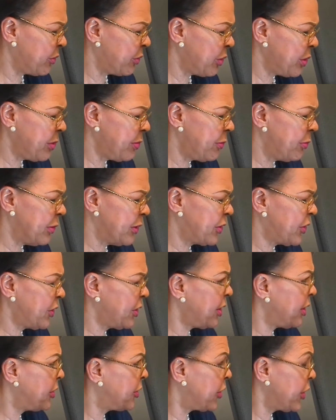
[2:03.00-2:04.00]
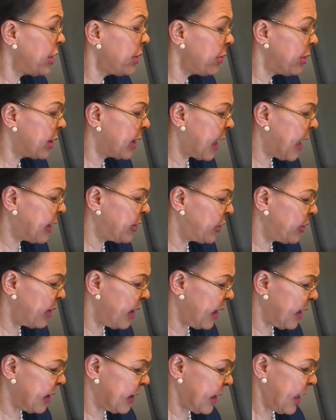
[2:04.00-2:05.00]
Group, which are general con-
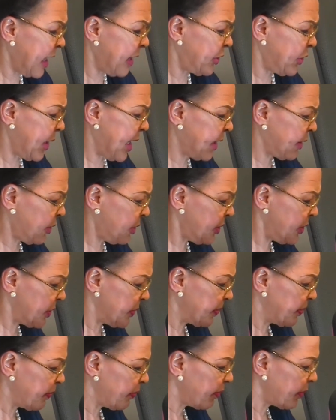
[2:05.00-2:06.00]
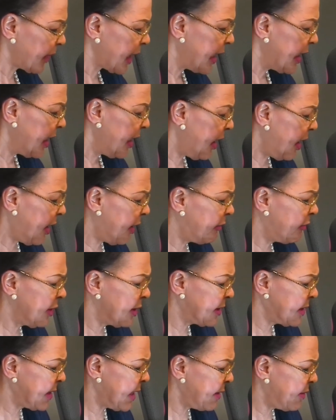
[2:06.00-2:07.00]
uh, contractors uh,
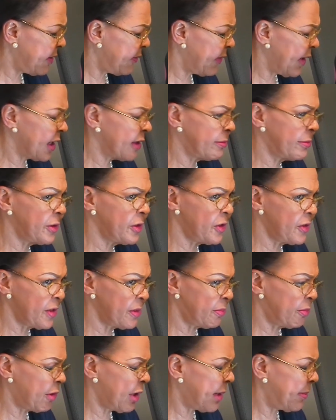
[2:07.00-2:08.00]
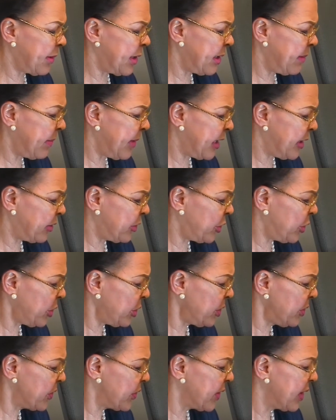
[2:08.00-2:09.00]
real estate developers and property
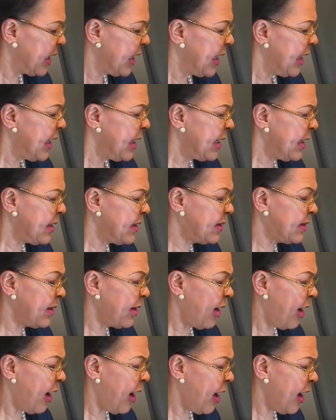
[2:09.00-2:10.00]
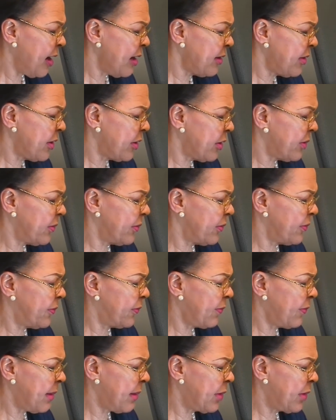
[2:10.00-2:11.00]
managers. He is the author
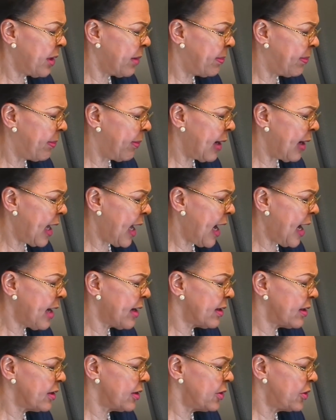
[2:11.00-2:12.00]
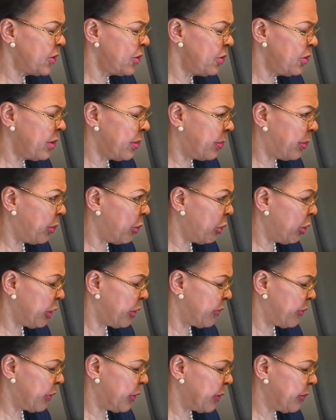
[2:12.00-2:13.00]
from the block to the
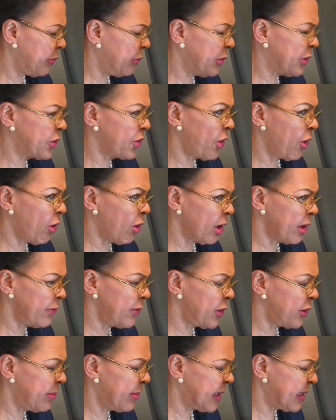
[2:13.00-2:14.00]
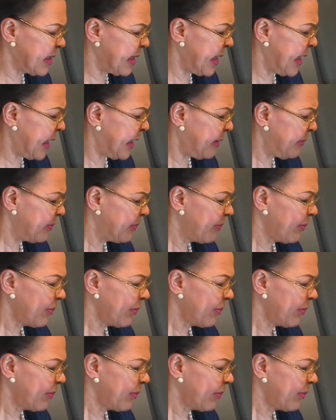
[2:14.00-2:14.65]
boardroom, which all of you must get.